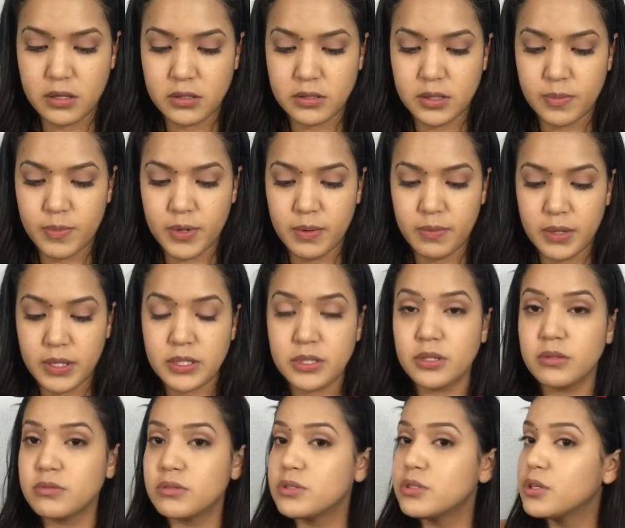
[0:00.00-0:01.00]
So I'm going to mix
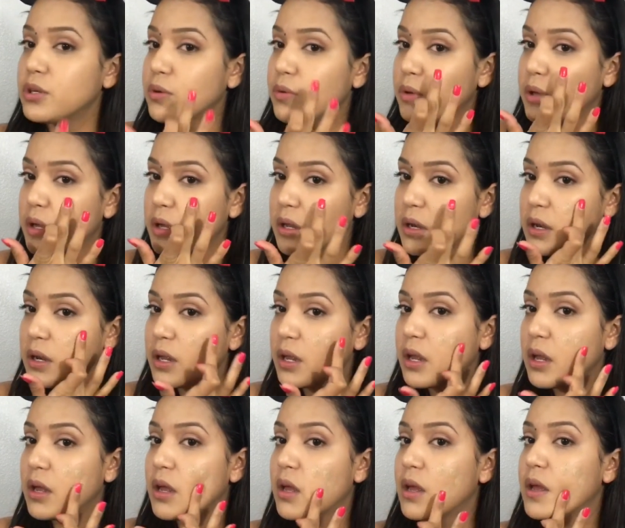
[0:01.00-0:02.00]
those two in
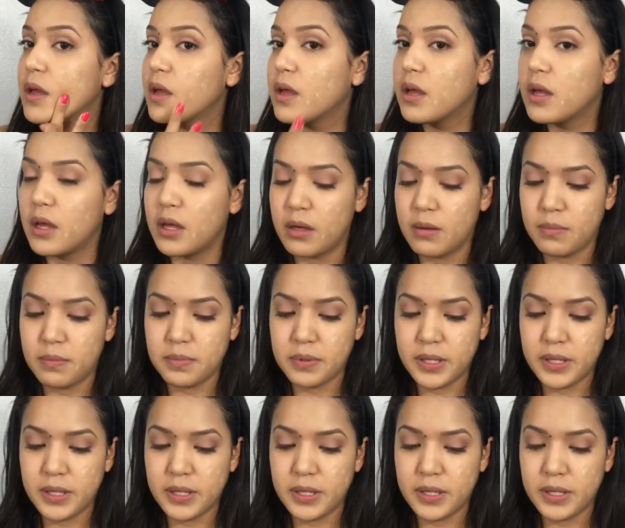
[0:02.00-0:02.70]
and